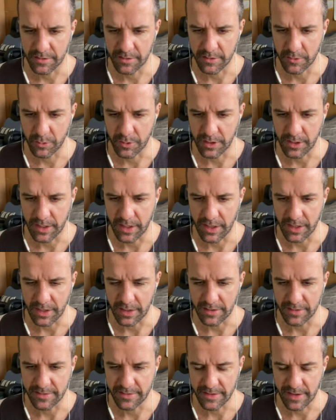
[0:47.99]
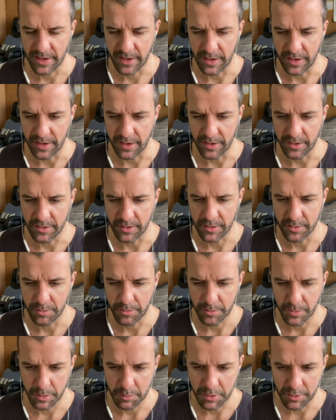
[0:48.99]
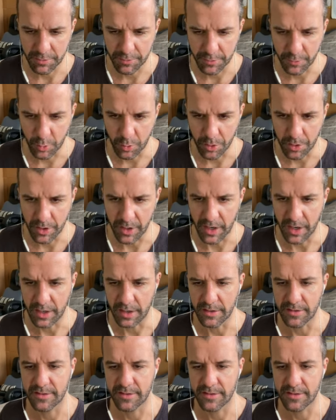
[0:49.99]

3 nights, and maybe 4 nights.